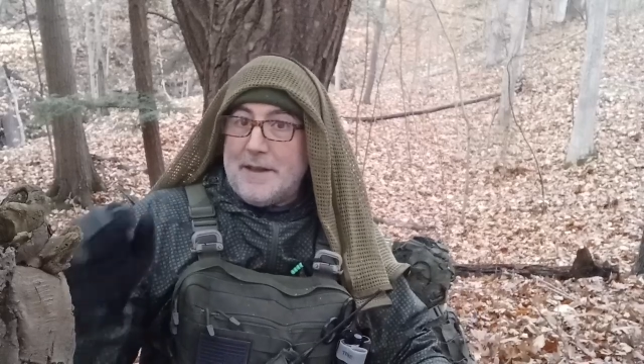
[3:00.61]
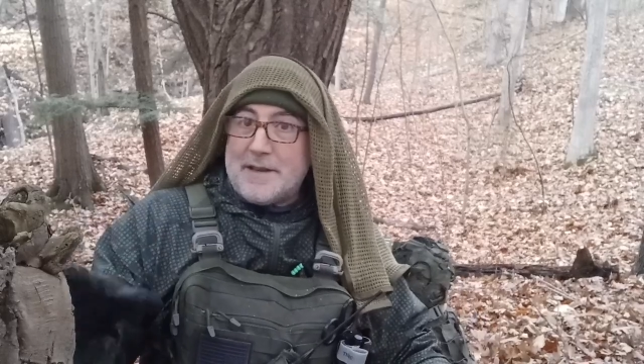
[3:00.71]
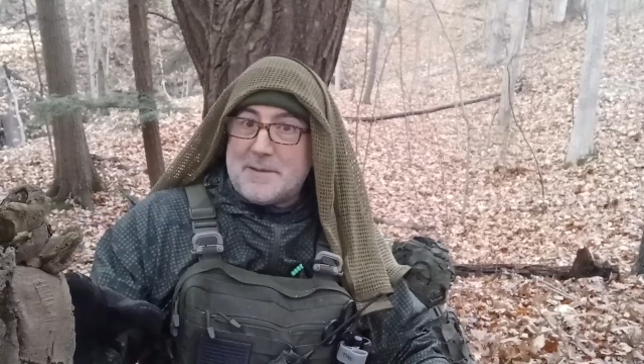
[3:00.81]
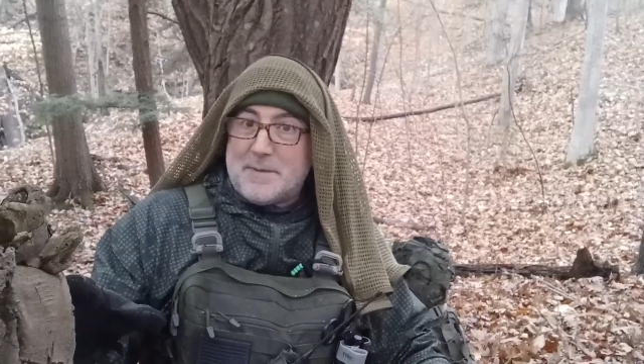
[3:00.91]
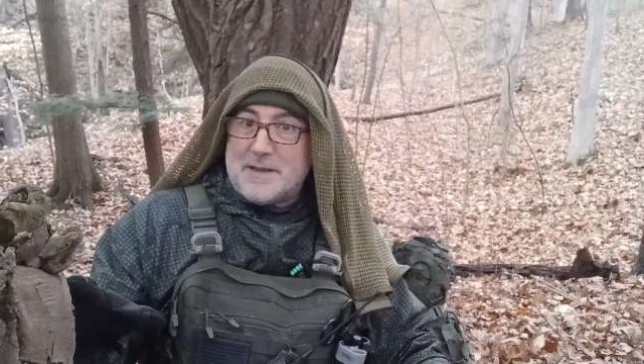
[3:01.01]

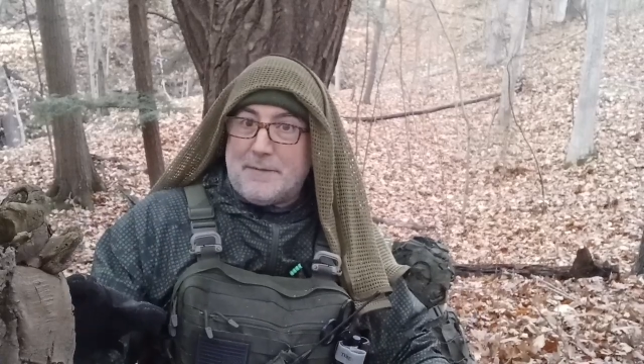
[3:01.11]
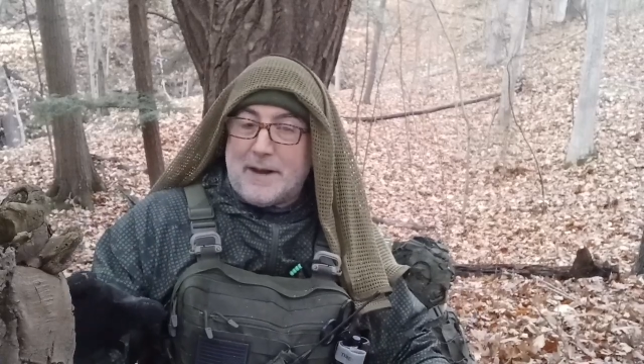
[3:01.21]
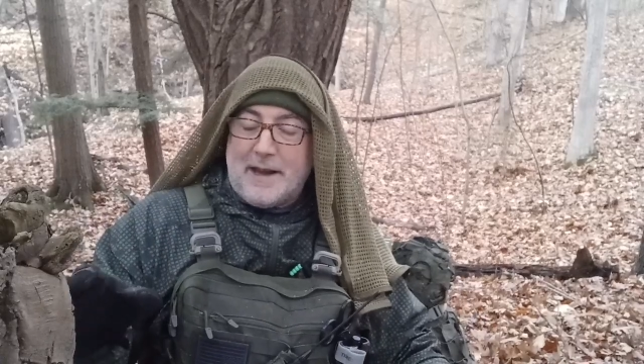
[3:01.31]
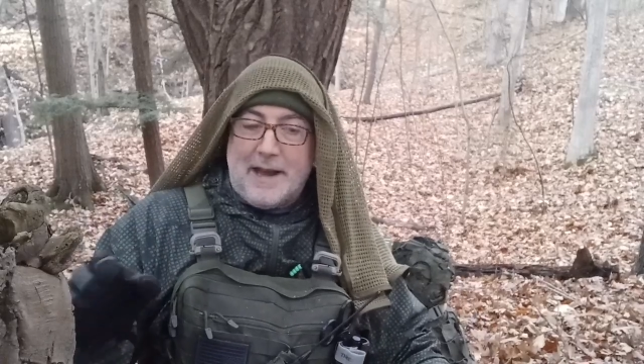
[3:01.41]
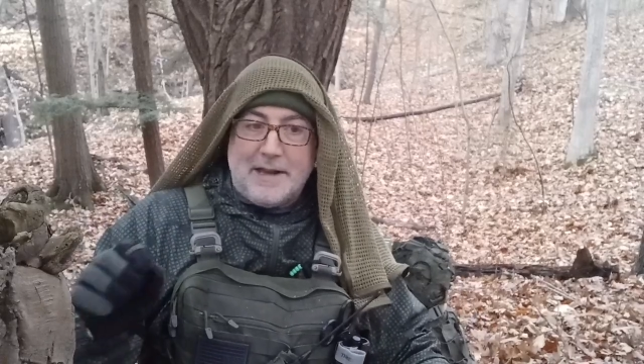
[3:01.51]
this
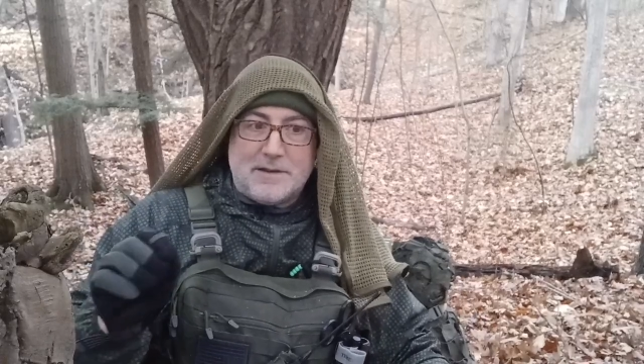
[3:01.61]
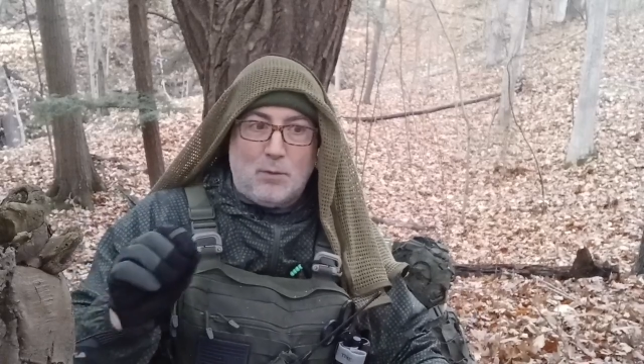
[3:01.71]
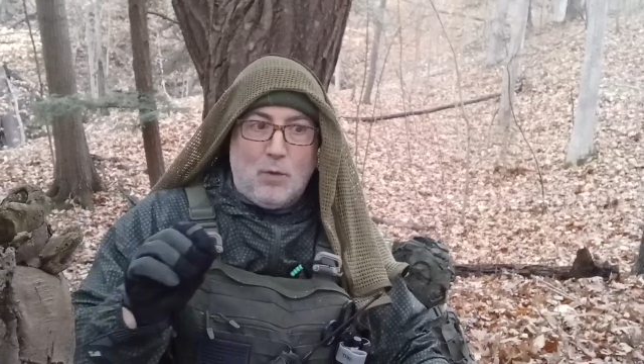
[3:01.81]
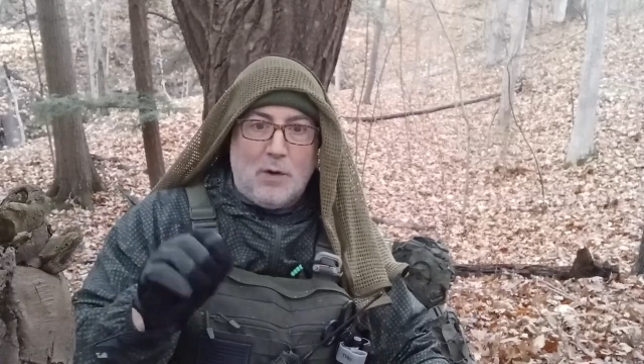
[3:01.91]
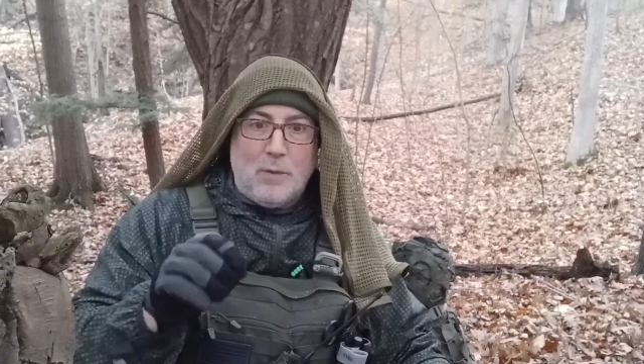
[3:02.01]
specific case,
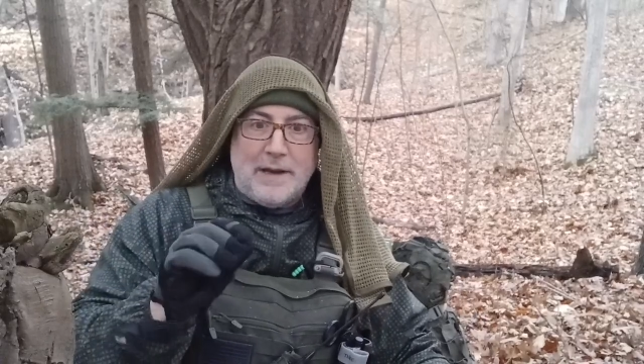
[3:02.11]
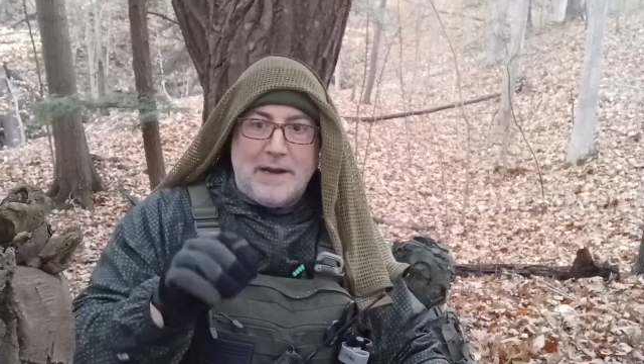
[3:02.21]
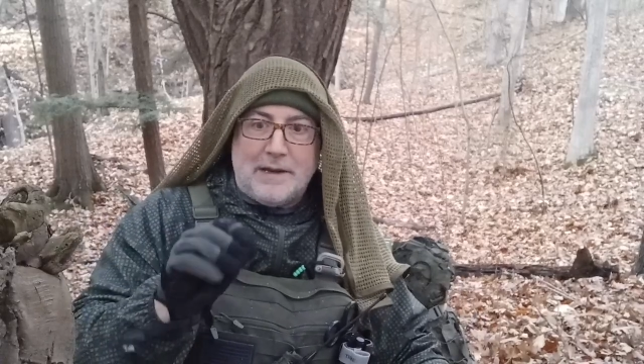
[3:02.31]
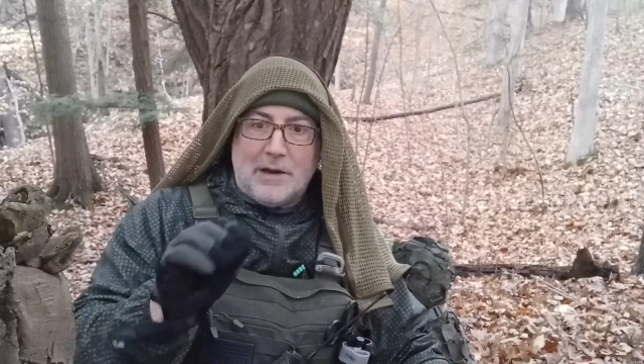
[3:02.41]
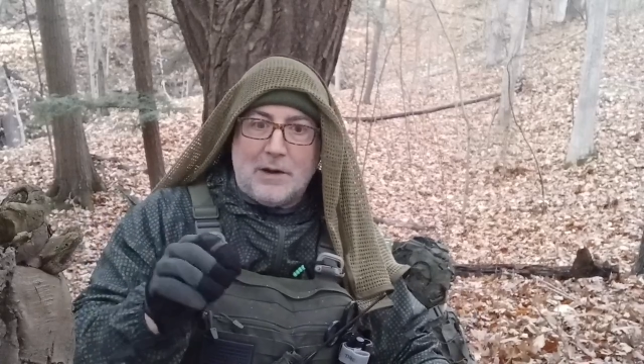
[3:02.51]
what we
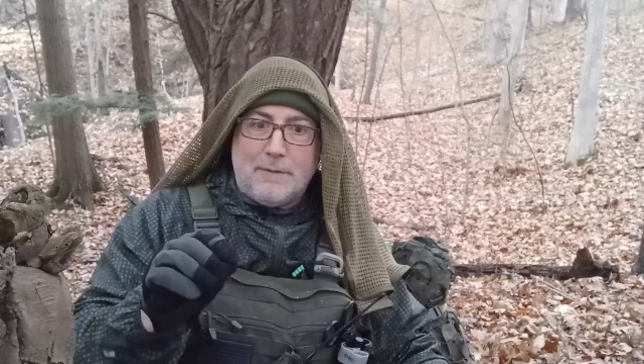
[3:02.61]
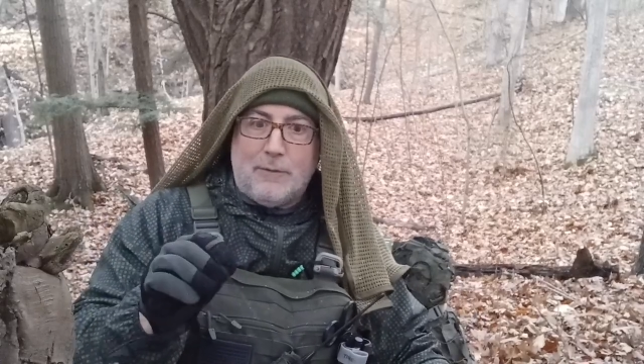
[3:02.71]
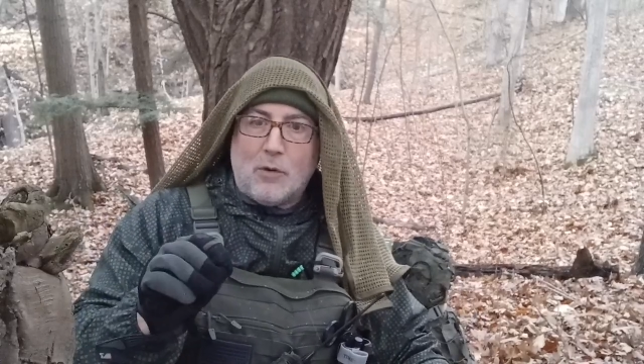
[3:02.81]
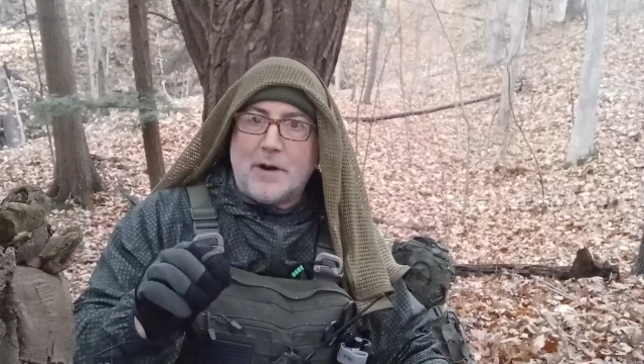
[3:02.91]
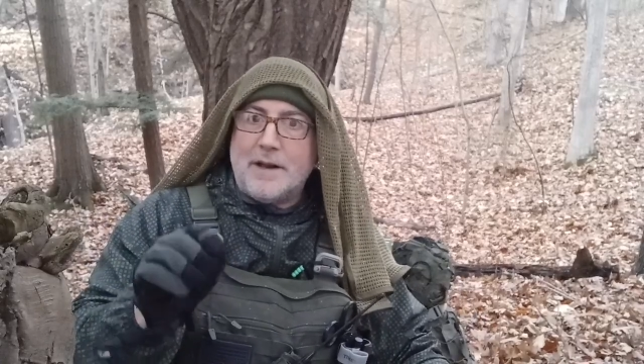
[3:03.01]
need to look
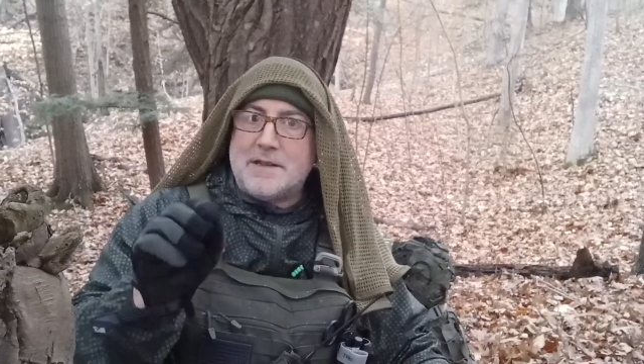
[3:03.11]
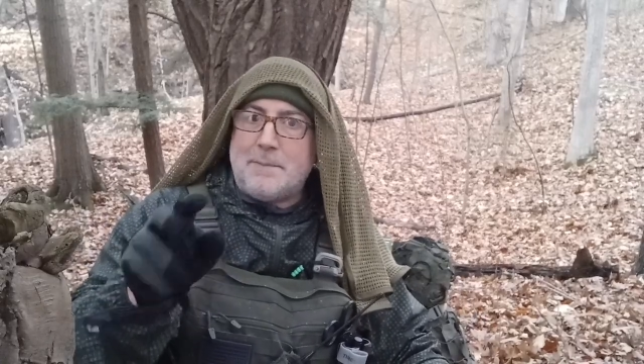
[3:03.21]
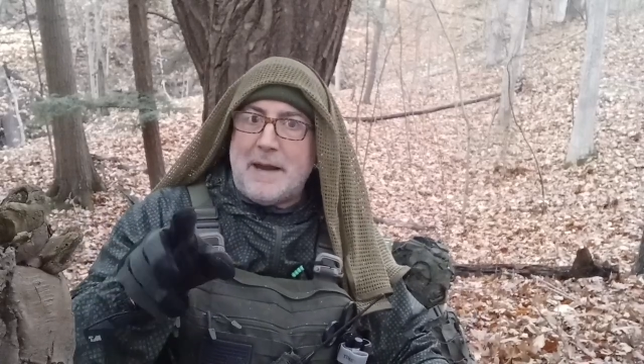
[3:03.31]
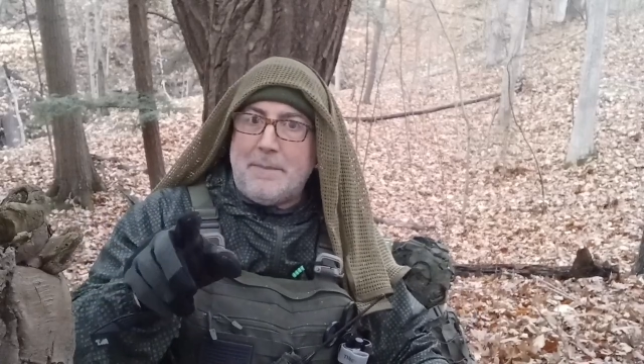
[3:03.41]
for is